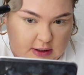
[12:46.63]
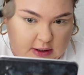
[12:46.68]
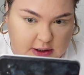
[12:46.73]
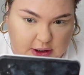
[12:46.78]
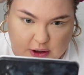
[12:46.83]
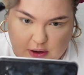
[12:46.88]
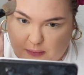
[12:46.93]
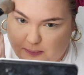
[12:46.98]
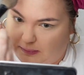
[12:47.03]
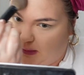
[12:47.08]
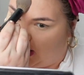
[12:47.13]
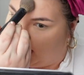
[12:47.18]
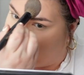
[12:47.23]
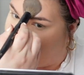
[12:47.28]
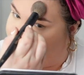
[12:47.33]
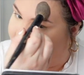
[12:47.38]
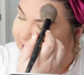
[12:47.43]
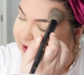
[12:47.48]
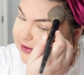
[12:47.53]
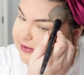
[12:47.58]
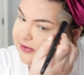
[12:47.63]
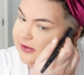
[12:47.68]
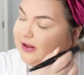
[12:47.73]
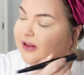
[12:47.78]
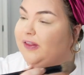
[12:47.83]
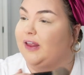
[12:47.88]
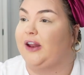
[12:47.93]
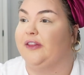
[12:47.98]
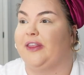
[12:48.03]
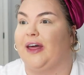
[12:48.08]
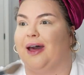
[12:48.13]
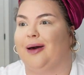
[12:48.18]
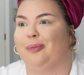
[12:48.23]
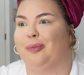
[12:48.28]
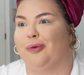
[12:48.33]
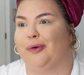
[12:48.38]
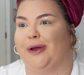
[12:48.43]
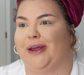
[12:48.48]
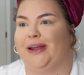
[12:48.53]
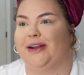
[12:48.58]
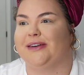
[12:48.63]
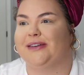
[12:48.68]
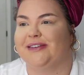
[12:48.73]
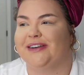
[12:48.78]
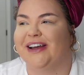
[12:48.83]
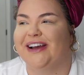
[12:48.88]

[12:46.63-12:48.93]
you know, minimize. And then at that point,